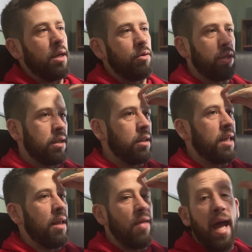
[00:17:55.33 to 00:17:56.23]
just
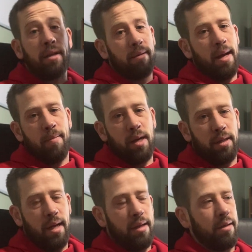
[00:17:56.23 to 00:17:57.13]
that doesn't make much
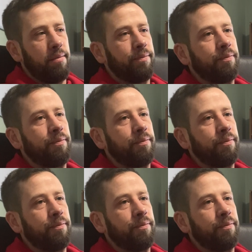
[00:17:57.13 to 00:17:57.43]
sense.